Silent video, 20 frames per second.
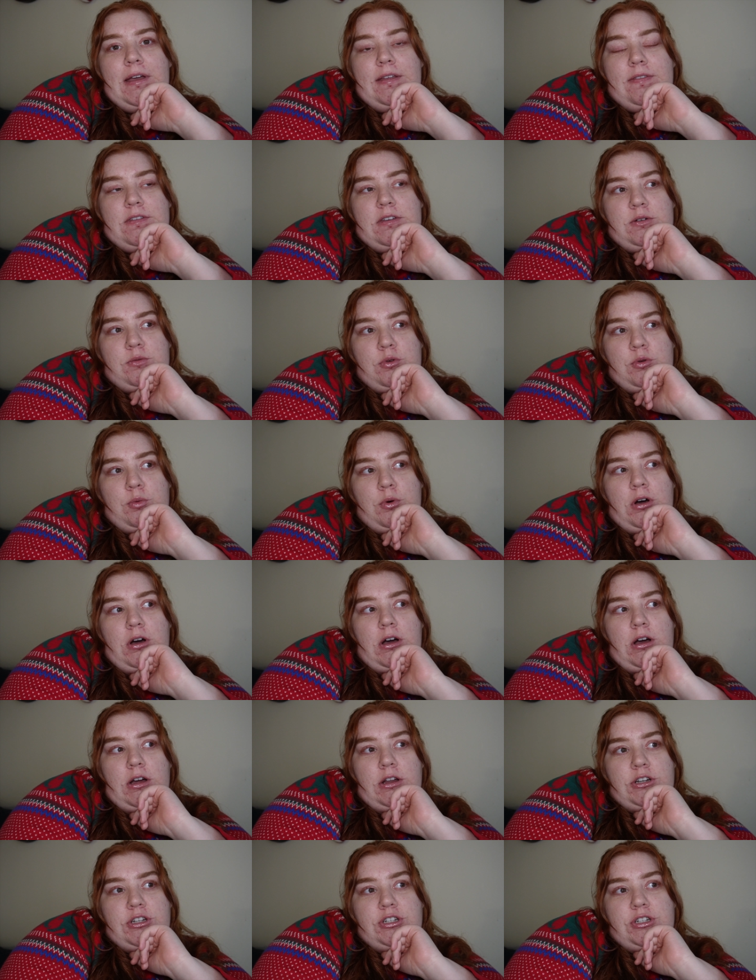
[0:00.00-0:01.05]
and then we
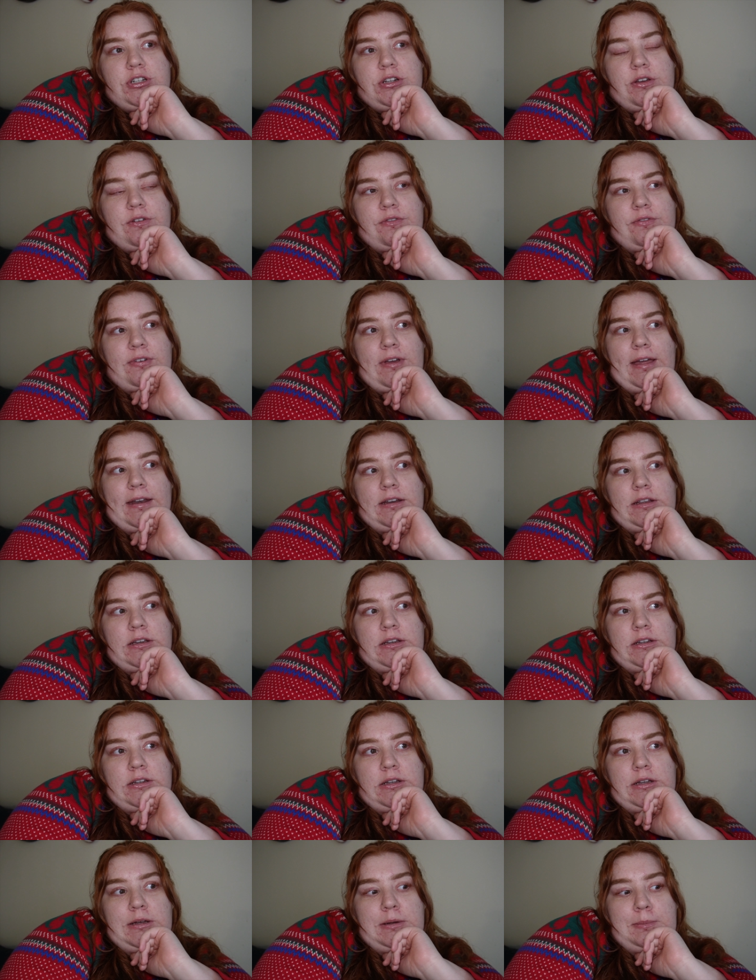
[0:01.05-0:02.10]
watch
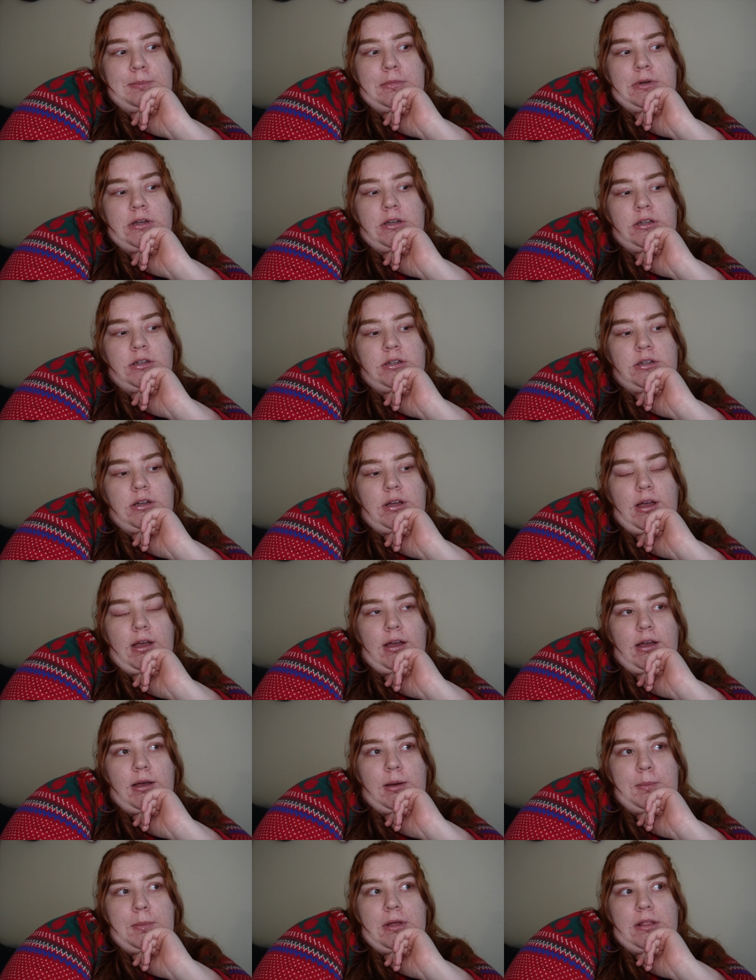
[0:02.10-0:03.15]
Venom,
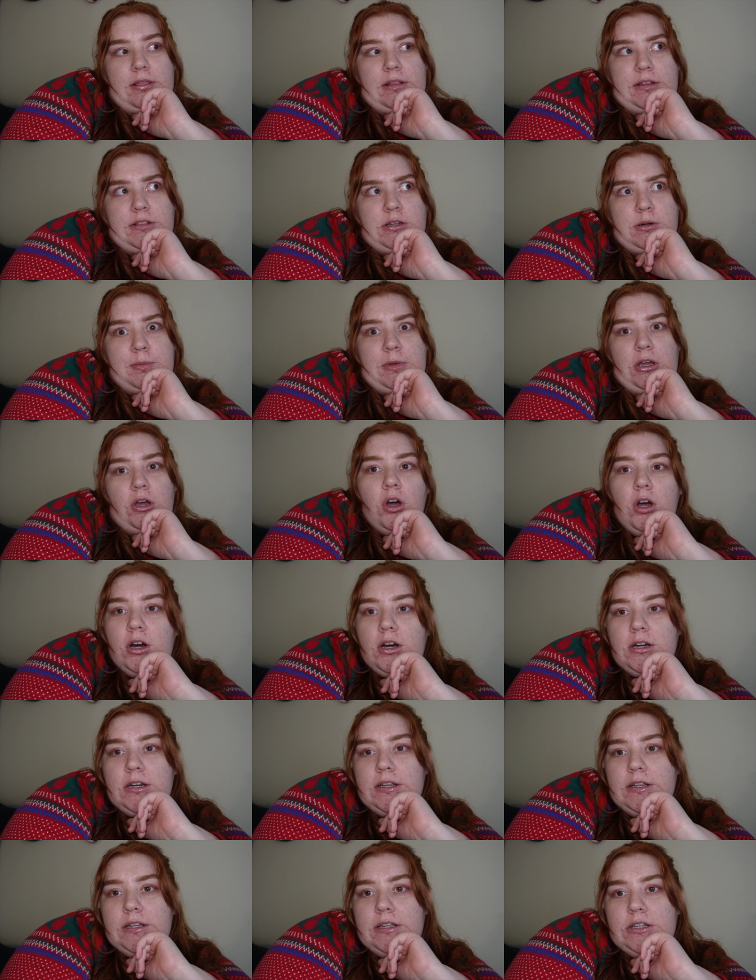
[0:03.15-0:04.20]
um, Let There Be
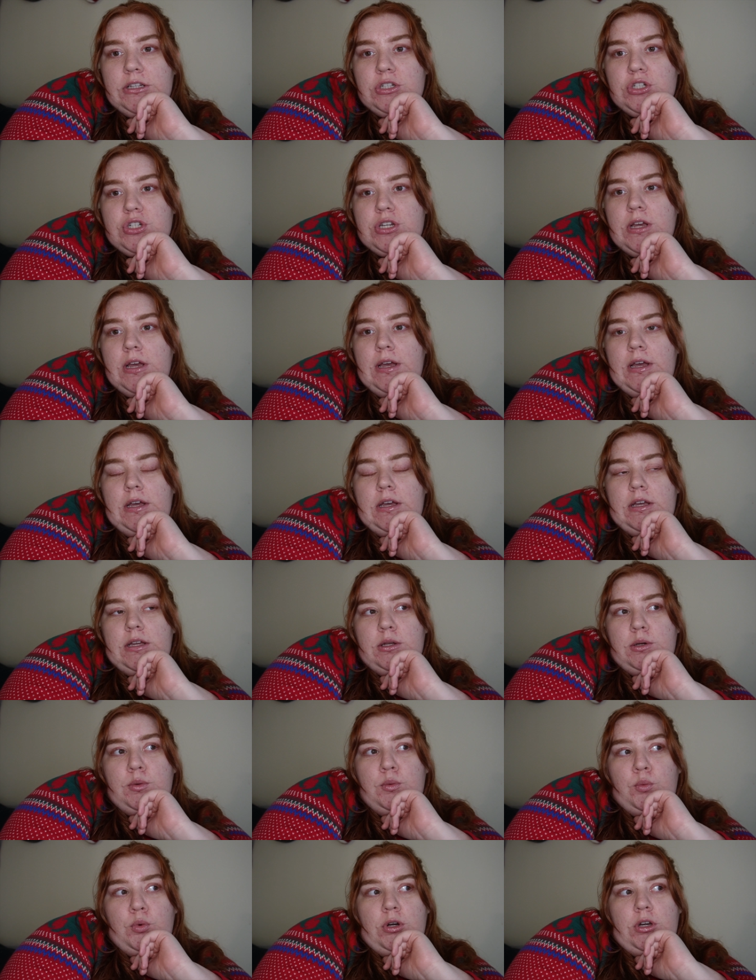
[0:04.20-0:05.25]
Carnage,
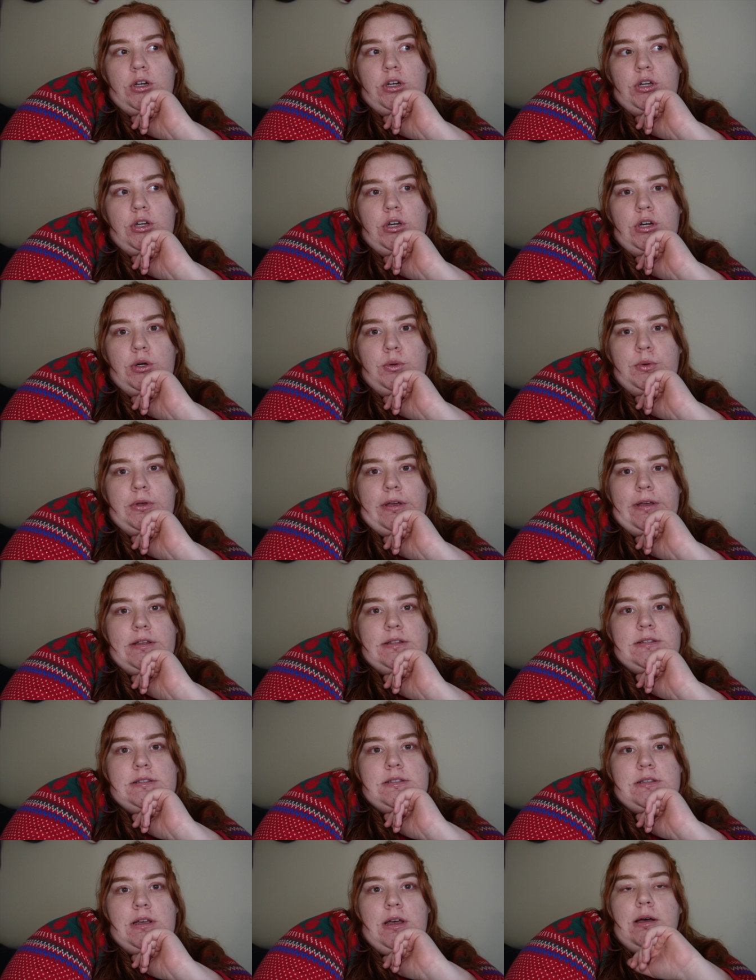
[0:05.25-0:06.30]
and we're gonna go
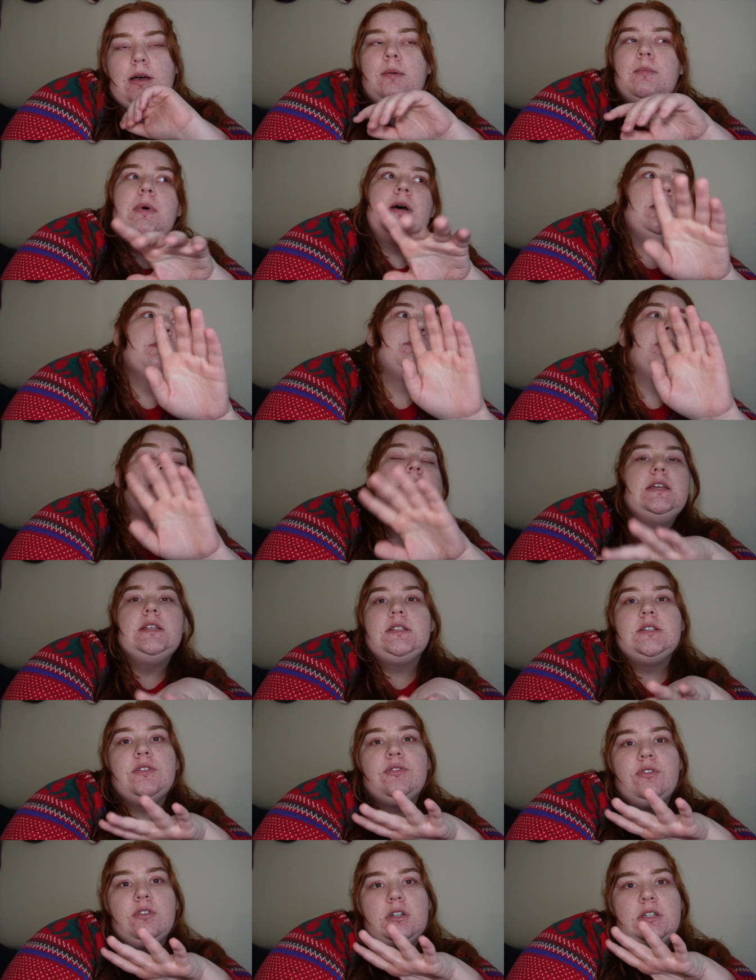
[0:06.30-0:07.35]
get some
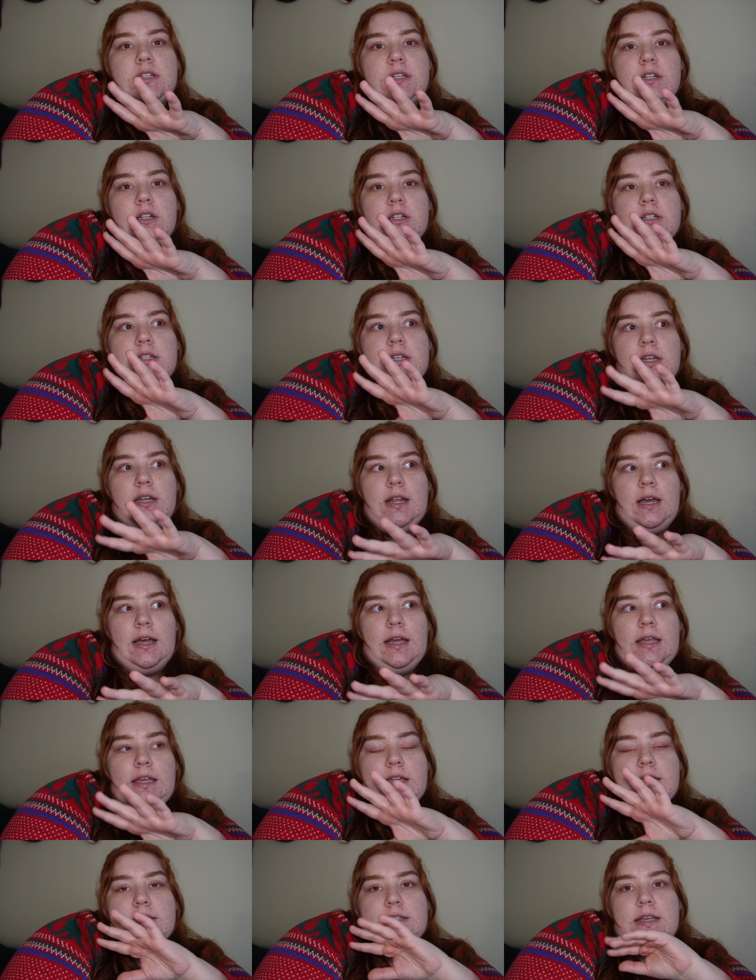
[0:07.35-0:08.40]
pizza for dinner
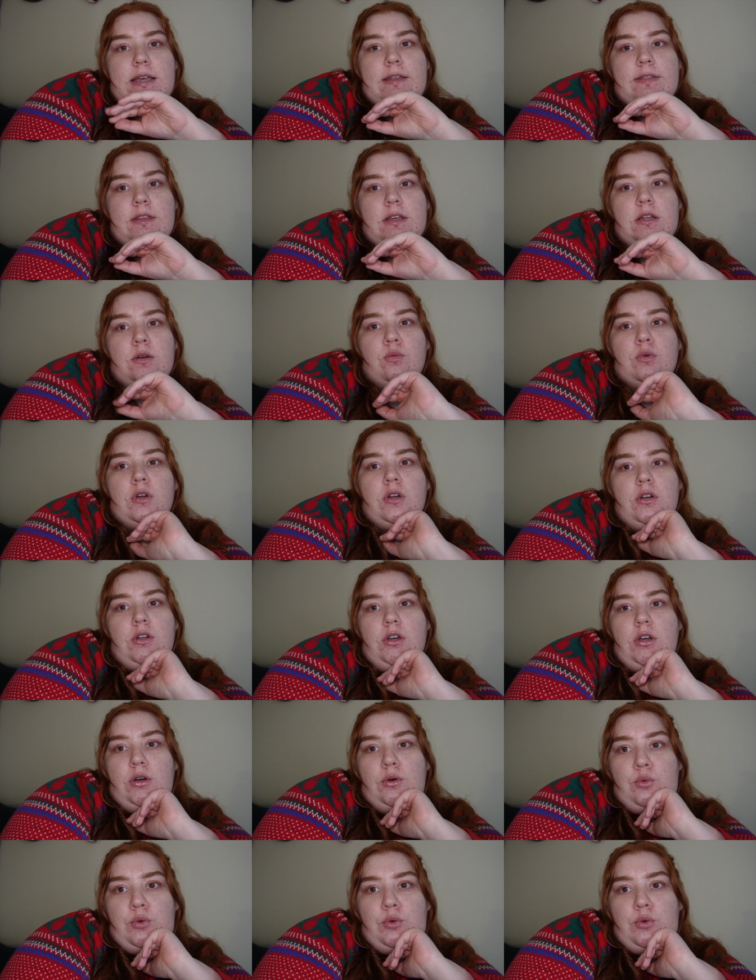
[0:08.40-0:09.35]
tonight, and then we're gonna go